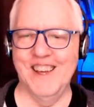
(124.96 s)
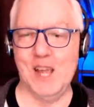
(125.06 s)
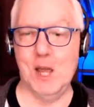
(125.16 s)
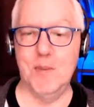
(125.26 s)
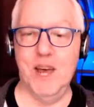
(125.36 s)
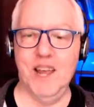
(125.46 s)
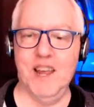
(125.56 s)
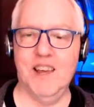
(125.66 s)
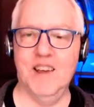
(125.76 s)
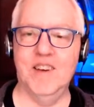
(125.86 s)
Quebec
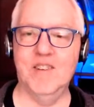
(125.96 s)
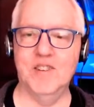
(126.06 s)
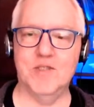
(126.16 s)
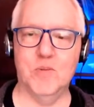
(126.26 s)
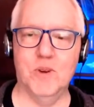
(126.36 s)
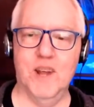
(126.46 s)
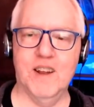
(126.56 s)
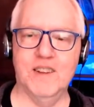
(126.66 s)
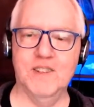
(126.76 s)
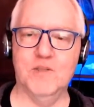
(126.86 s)
is where
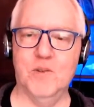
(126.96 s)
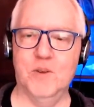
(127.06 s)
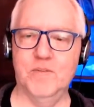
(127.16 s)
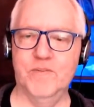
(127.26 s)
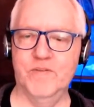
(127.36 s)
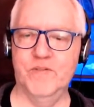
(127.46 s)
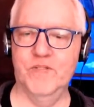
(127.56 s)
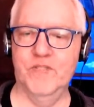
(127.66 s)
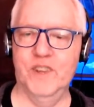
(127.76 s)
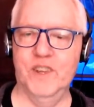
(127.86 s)
Natalie's from.
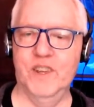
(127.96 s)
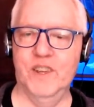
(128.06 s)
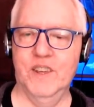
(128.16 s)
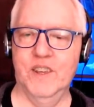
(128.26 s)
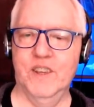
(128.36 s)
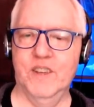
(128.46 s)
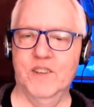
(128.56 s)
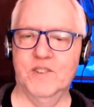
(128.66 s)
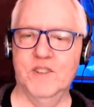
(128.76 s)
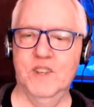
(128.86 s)

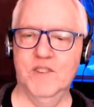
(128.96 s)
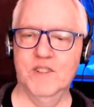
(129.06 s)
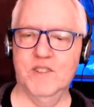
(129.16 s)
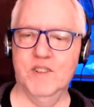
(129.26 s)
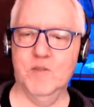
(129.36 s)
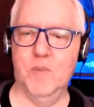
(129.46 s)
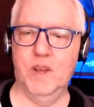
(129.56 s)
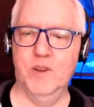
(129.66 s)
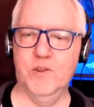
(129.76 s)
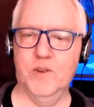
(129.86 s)
Steven says my
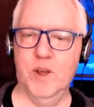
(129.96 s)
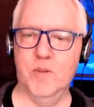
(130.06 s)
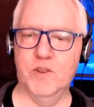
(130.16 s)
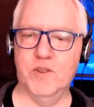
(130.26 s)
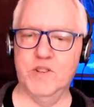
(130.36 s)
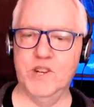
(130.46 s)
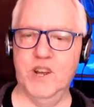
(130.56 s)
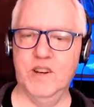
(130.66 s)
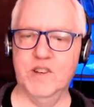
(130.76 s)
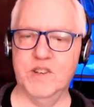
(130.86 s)
username has
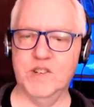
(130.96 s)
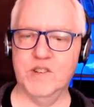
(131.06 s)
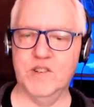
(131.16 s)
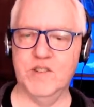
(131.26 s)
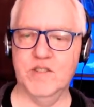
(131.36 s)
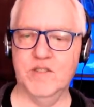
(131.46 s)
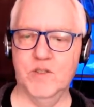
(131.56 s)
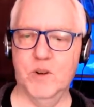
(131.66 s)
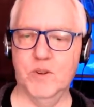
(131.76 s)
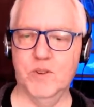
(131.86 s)
changed.
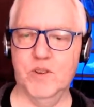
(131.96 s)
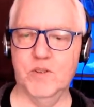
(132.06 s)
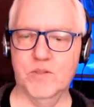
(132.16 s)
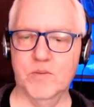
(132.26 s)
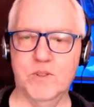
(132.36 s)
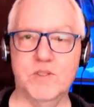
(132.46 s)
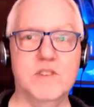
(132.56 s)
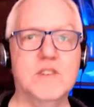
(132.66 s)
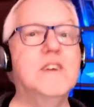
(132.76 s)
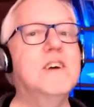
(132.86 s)
What was, was
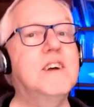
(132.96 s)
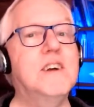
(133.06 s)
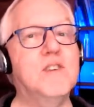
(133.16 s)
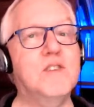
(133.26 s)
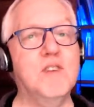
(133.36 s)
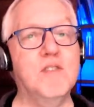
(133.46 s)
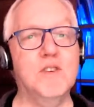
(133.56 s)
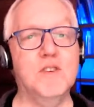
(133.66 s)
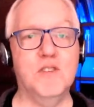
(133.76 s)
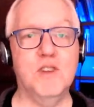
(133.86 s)
it
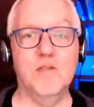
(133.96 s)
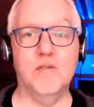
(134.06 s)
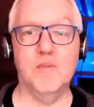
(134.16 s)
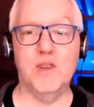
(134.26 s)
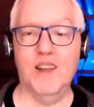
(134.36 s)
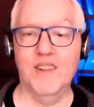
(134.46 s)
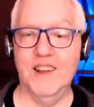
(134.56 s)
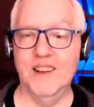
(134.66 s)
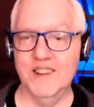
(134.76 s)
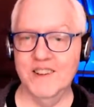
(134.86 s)
Steven, Steve from
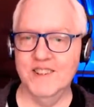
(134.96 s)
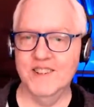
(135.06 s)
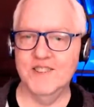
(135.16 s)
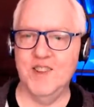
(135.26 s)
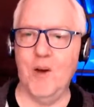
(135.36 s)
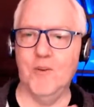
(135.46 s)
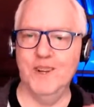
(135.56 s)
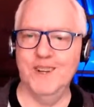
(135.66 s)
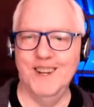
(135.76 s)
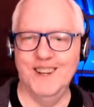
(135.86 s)
Thailand? Is that one?